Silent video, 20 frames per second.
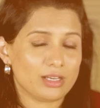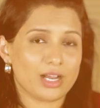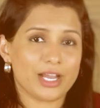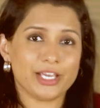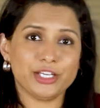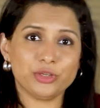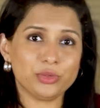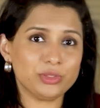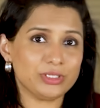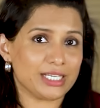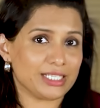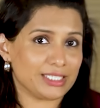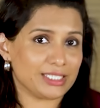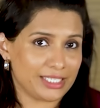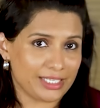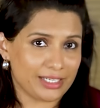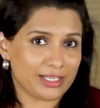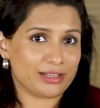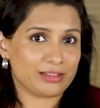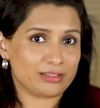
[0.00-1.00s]
I know that
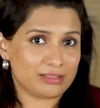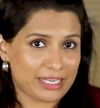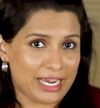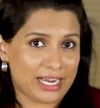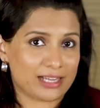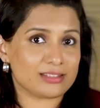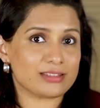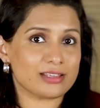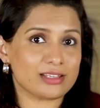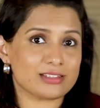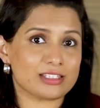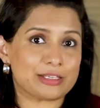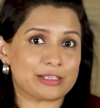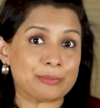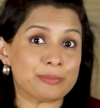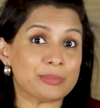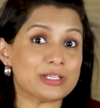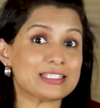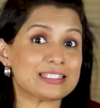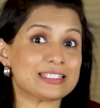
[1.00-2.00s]
they are tax
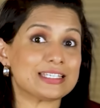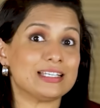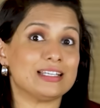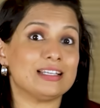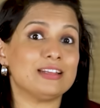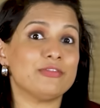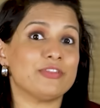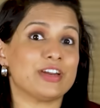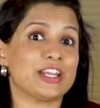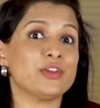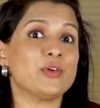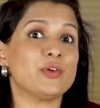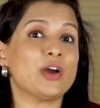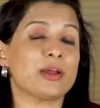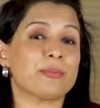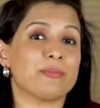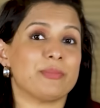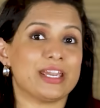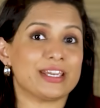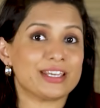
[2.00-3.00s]
exempt, but still when you
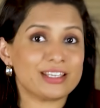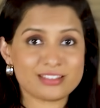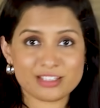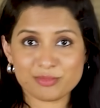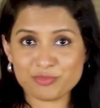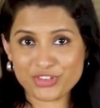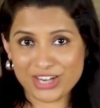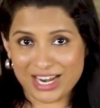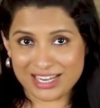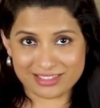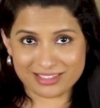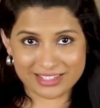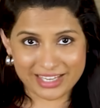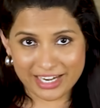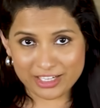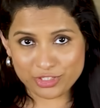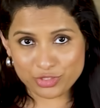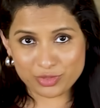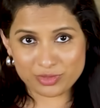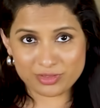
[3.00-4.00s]
are making some
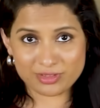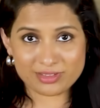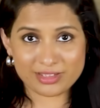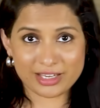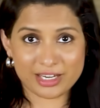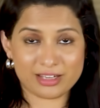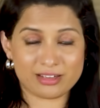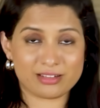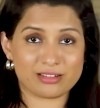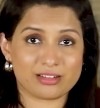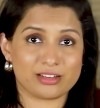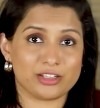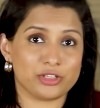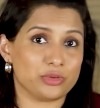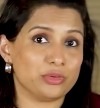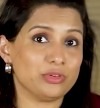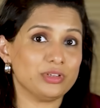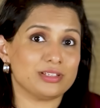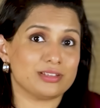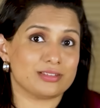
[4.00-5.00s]
transactions and
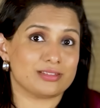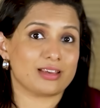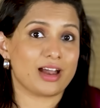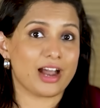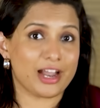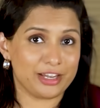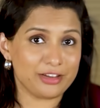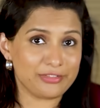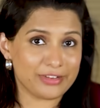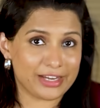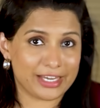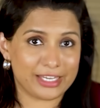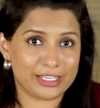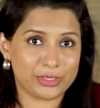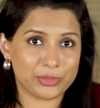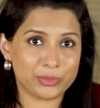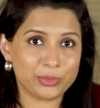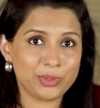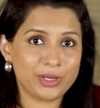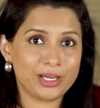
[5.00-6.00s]
it is high
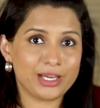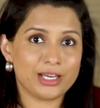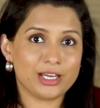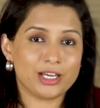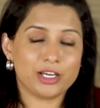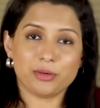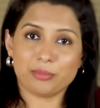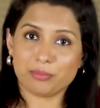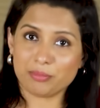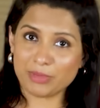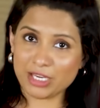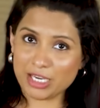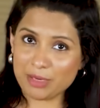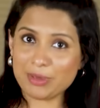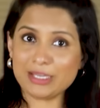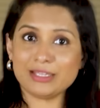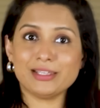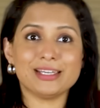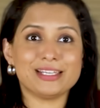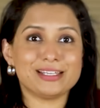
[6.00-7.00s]
value,
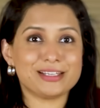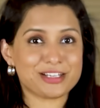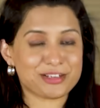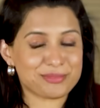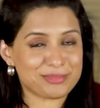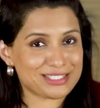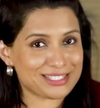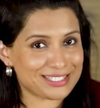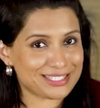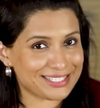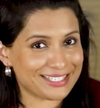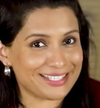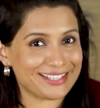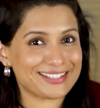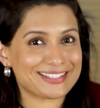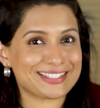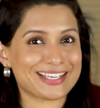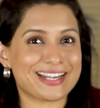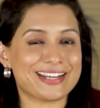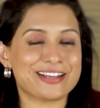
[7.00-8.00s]
maybe the income is still
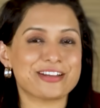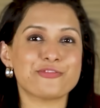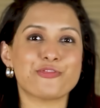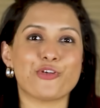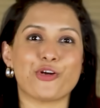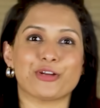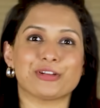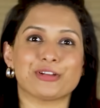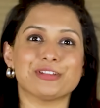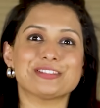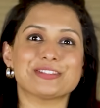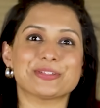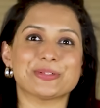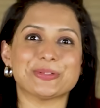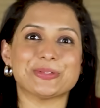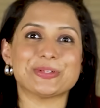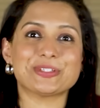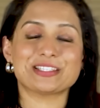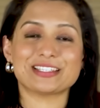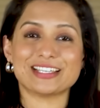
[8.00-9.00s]
residing in foreign
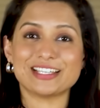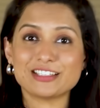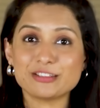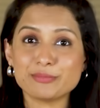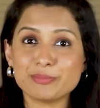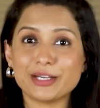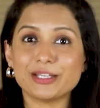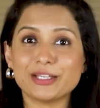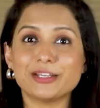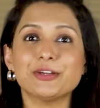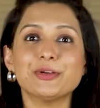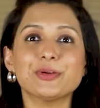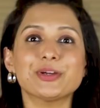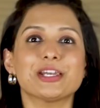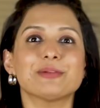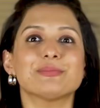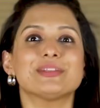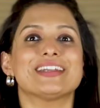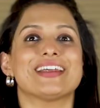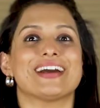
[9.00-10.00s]
source, it's better to
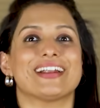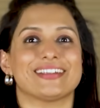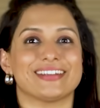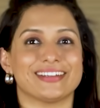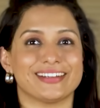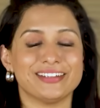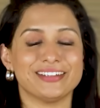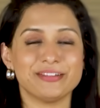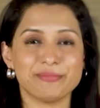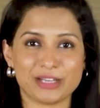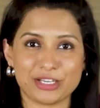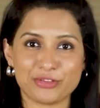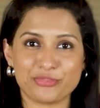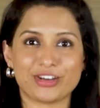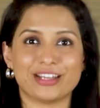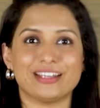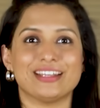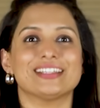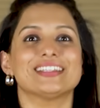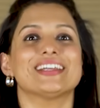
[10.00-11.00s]
keep the data by
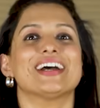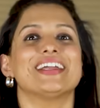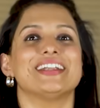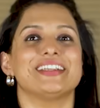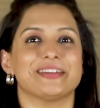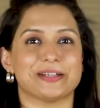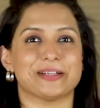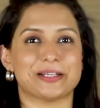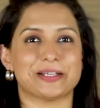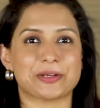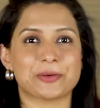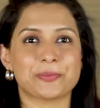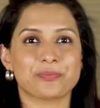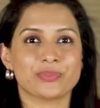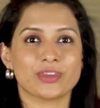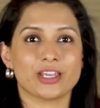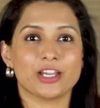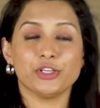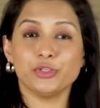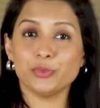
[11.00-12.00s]
filing the ITR.
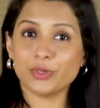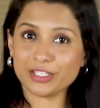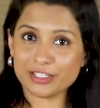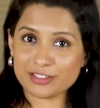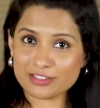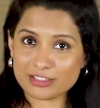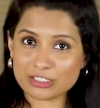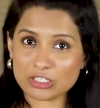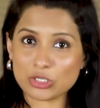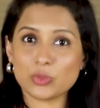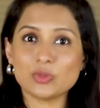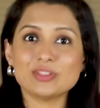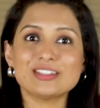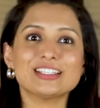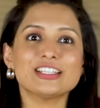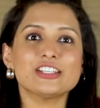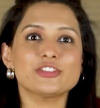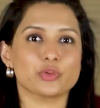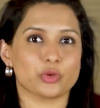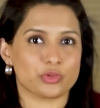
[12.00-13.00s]
You are
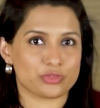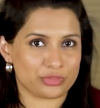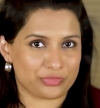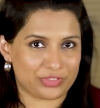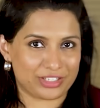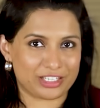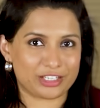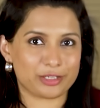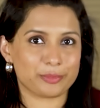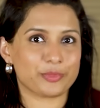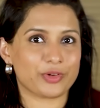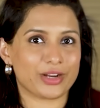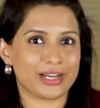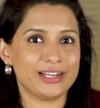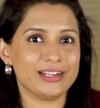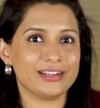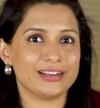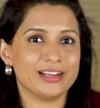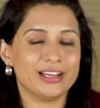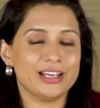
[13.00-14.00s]
disclosing the source of income,
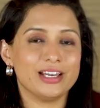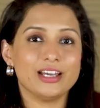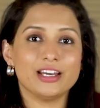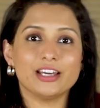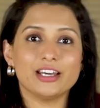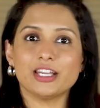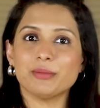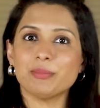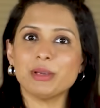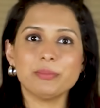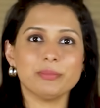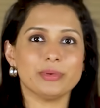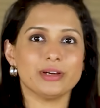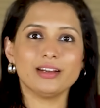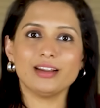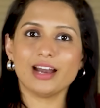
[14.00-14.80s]
right? Remember,